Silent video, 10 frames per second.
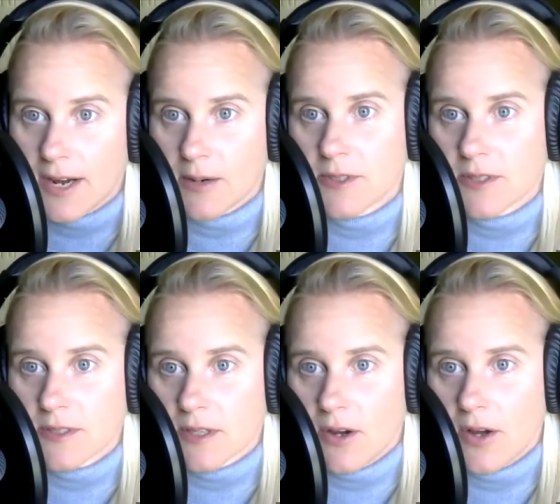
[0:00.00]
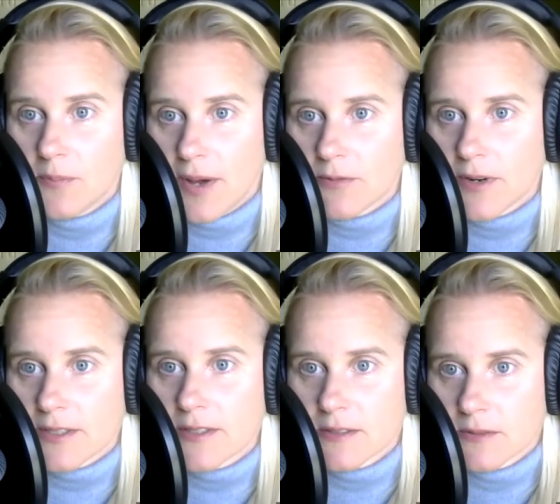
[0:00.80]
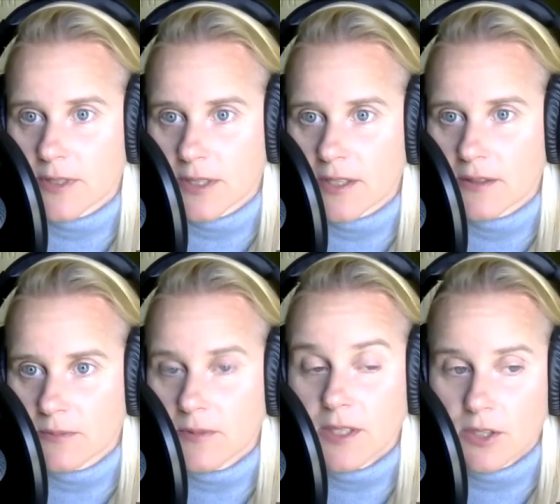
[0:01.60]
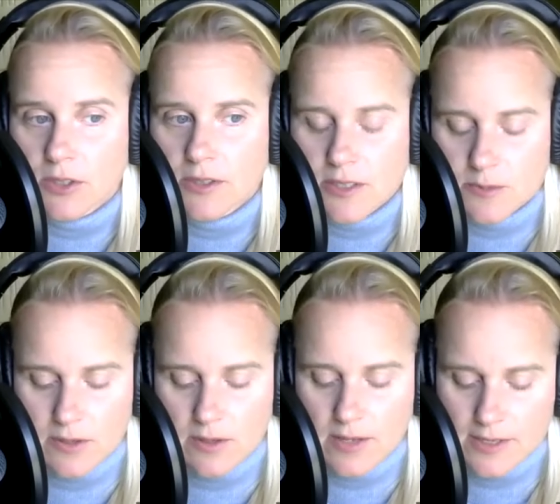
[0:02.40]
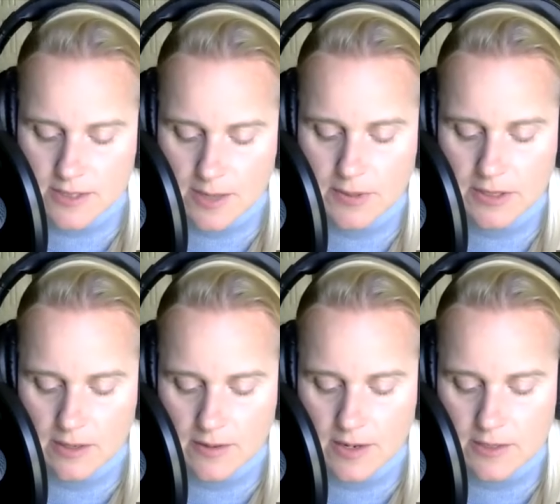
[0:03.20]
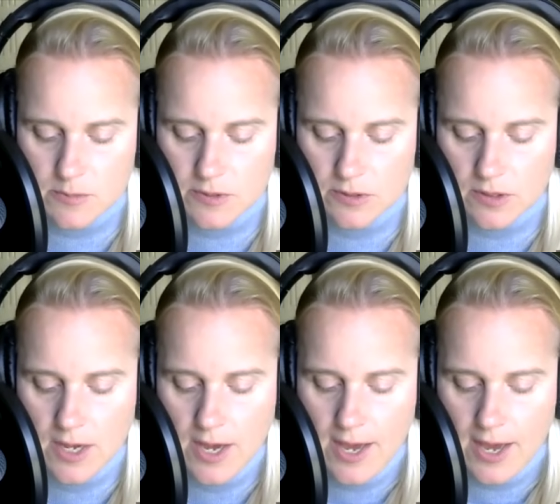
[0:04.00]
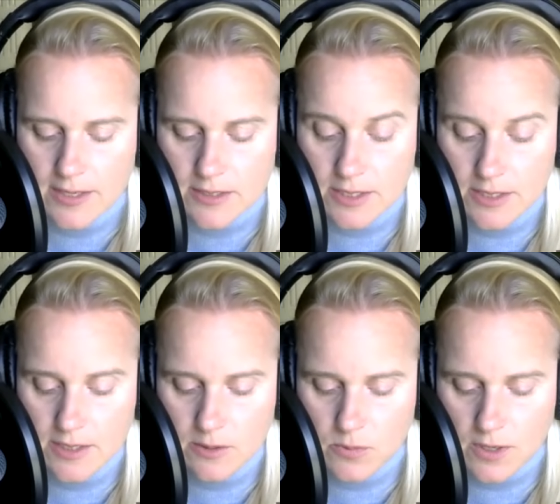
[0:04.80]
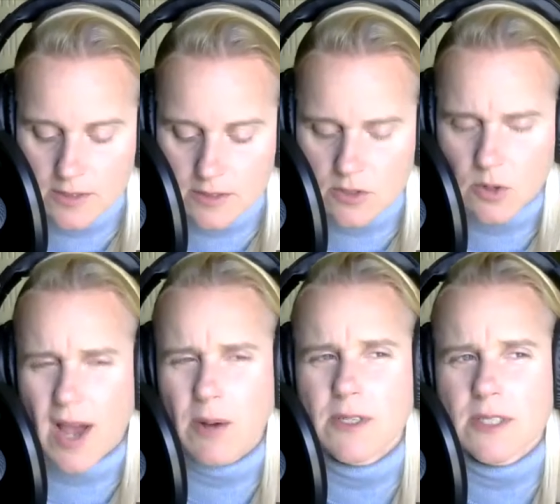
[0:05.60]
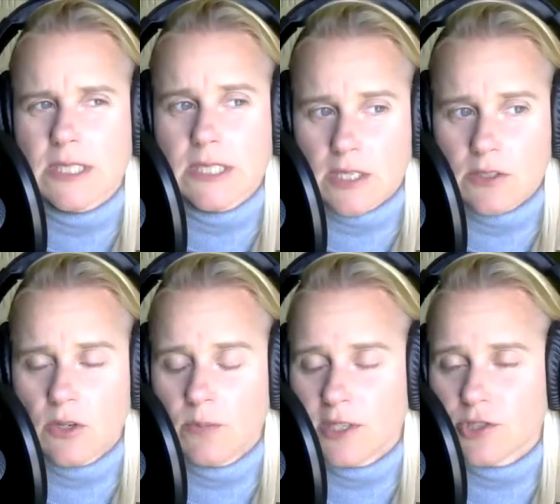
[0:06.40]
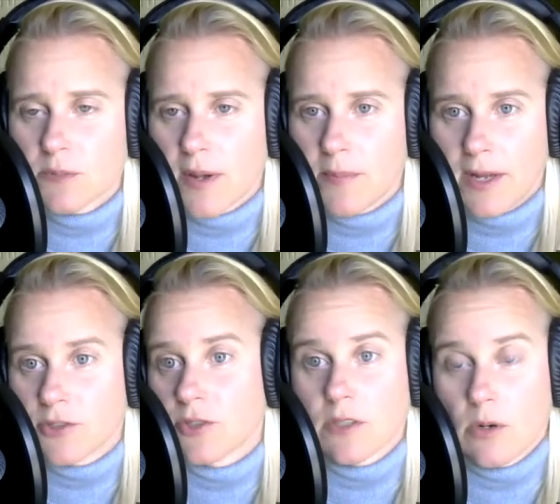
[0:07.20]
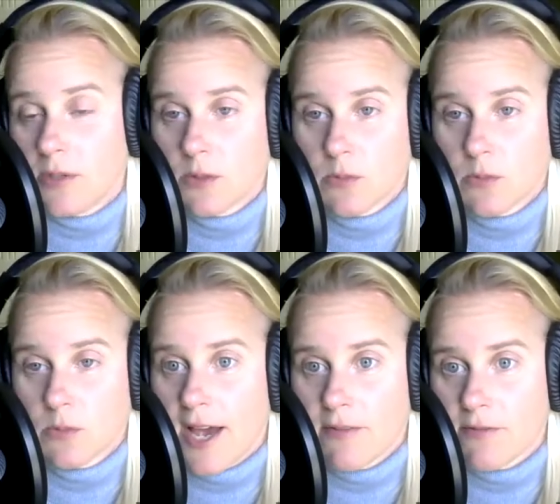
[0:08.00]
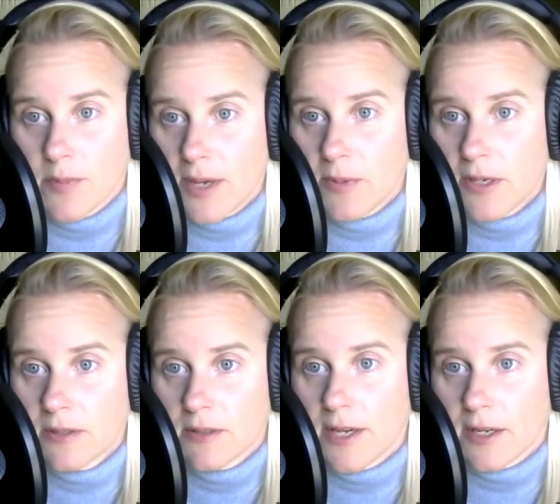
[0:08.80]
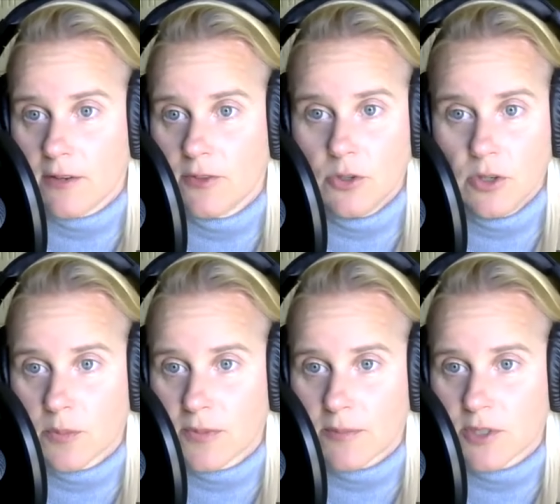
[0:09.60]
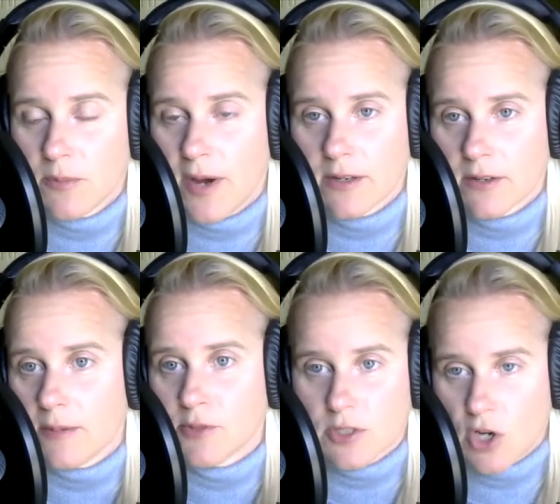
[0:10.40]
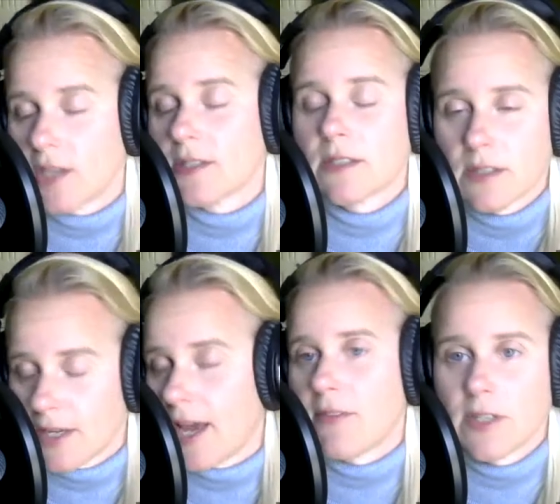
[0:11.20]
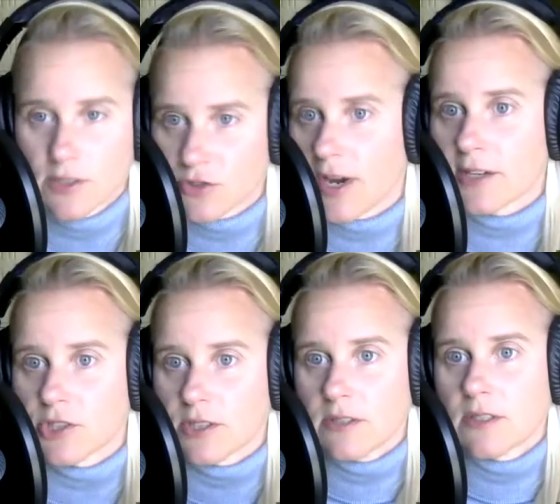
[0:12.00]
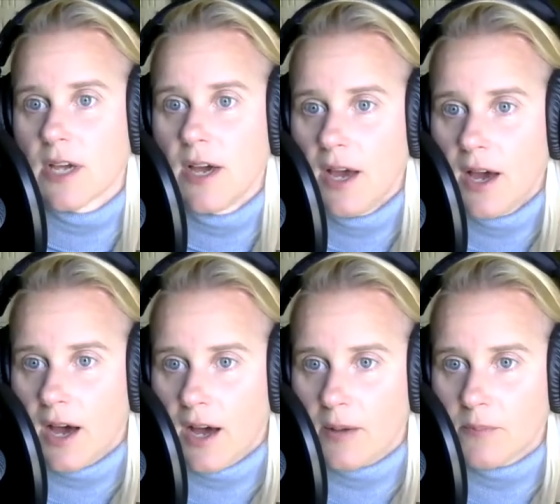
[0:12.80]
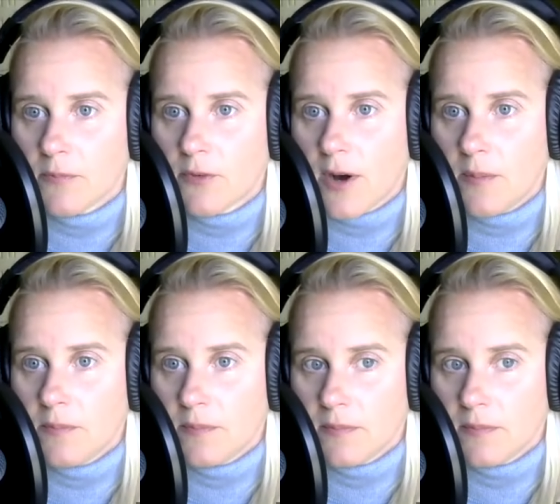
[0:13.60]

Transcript: was okay. on bed rest really, really early, spent a lot of time again in the hospital. And he was, so I wasn't sick so much as my body just always wants to have the baby. Like mm-hmm. if you hook me up to a monitor, I'm just constantly having contractions wow. um, from